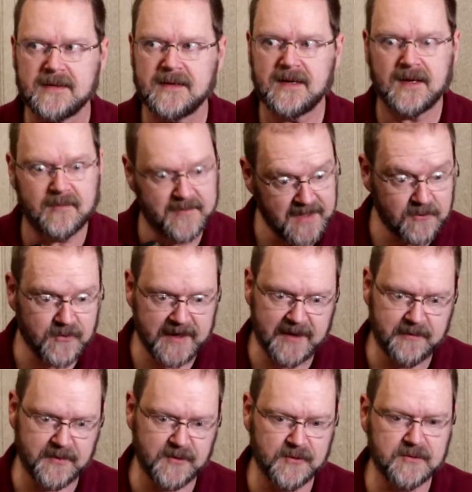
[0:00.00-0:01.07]
a
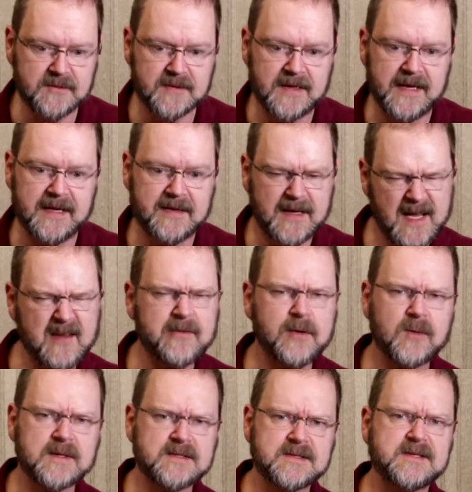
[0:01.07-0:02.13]
midweight boot, and the heavy
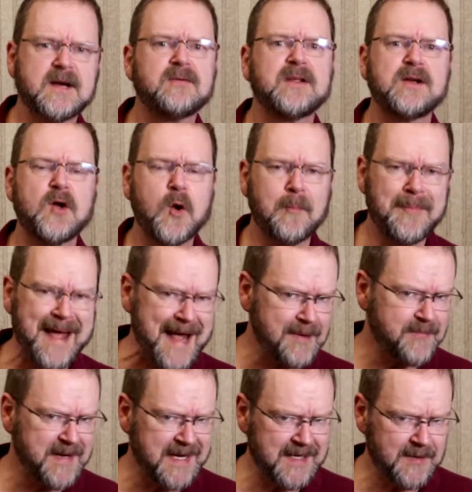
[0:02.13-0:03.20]
ones are generally called
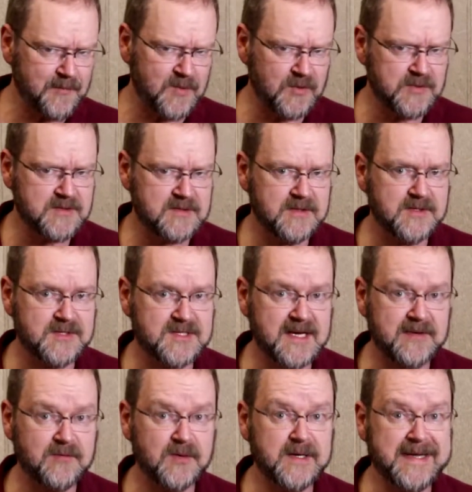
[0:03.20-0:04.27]
backpacking boots. They're
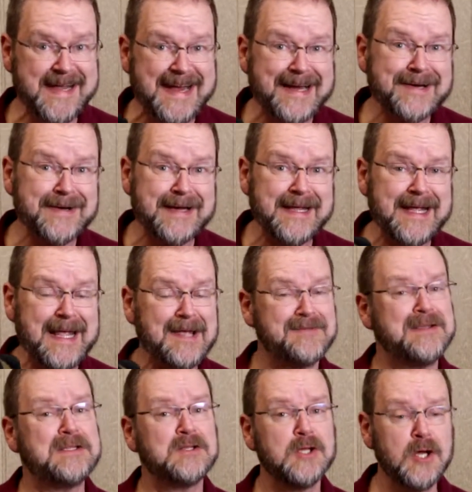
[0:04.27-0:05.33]
designed for carrying
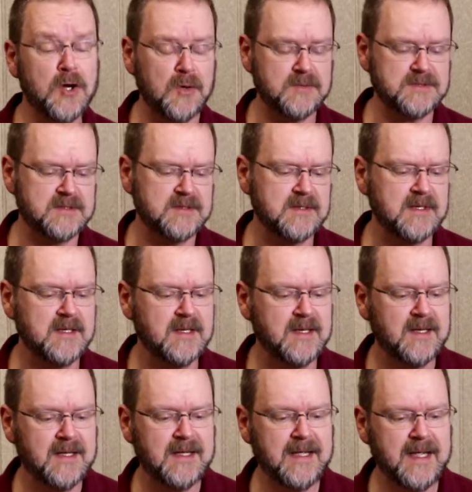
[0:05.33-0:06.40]
heavy loads.
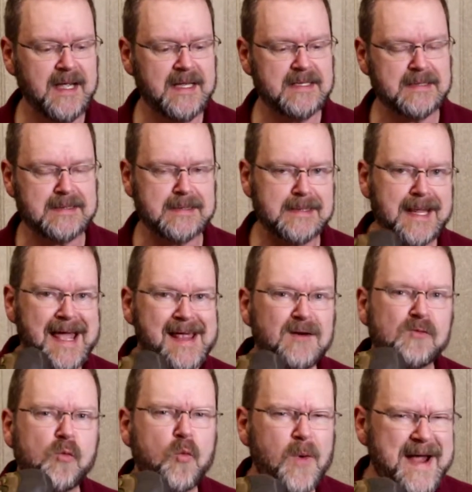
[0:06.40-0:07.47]
A
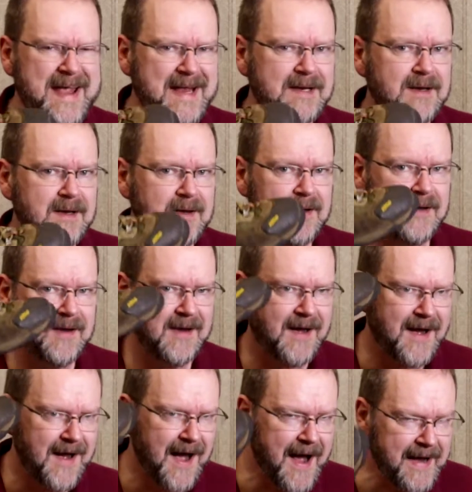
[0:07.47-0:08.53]
lightweight
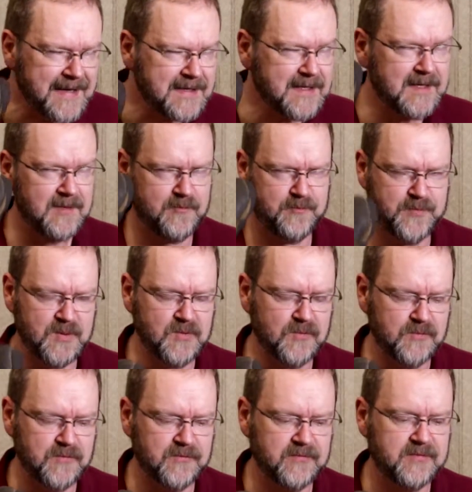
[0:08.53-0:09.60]
hiking
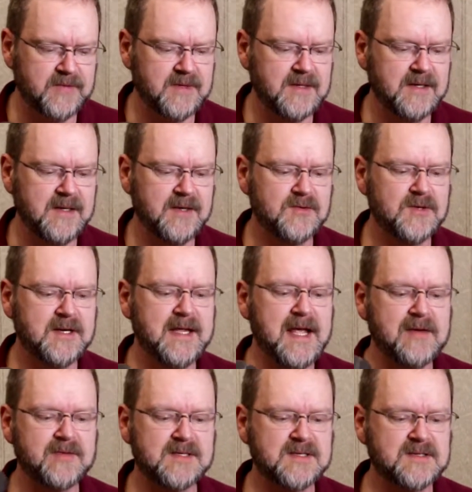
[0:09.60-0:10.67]
boot is going to
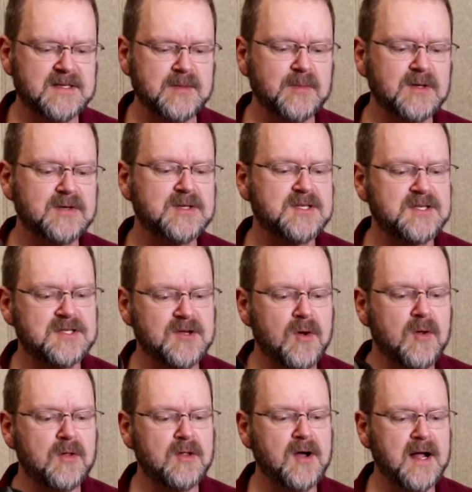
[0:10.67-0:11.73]
have a similar
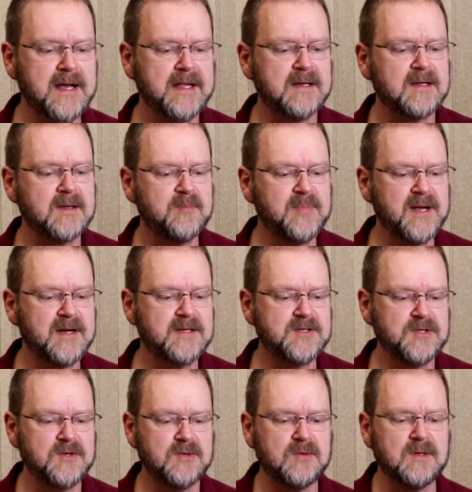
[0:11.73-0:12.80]
sole on it compared
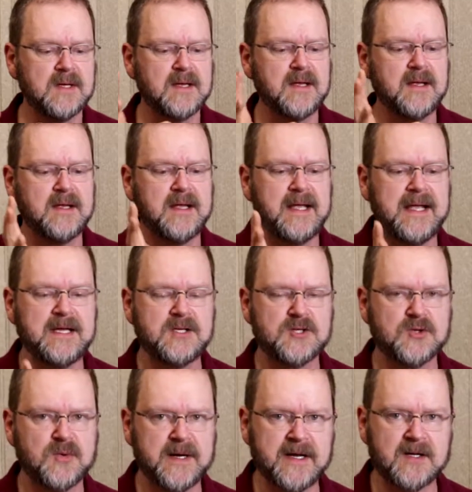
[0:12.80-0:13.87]
to a
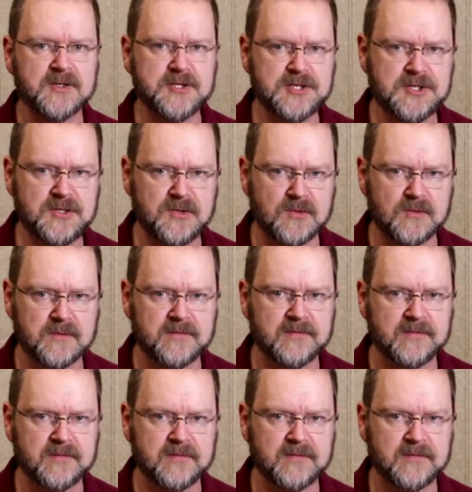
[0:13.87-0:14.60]
trail shoe.